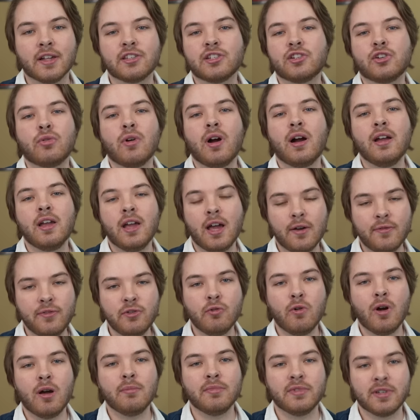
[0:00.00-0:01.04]
That's
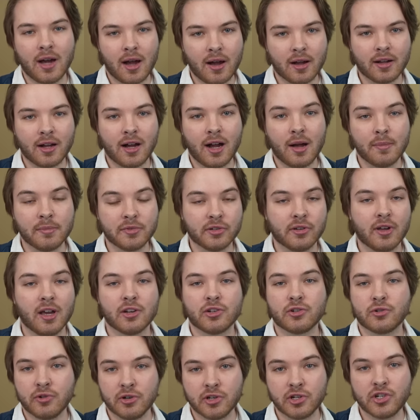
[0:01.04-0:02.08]

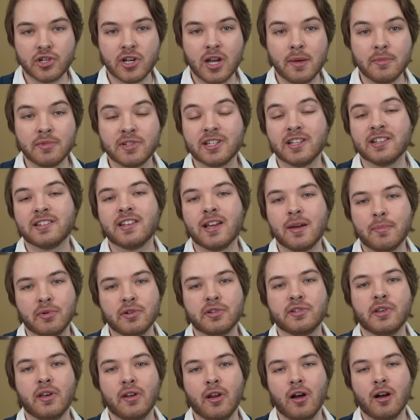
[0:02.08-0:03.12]
tryfume.com/chrisjames to get
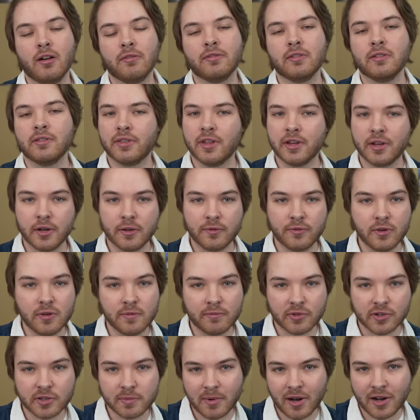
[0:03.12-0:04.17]
10% off. Thank you to
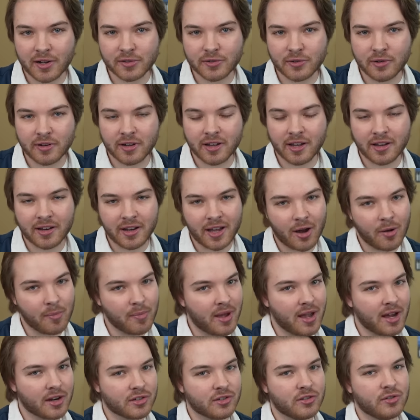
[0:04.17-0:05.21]
Fume for sponsoring, and now
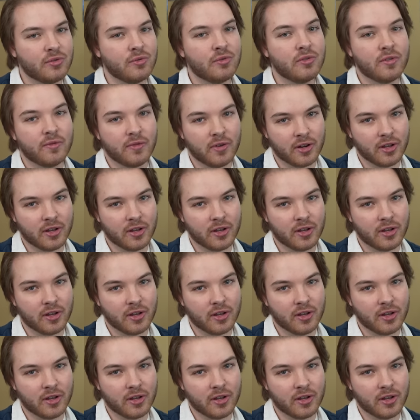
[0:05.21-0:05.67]
back to the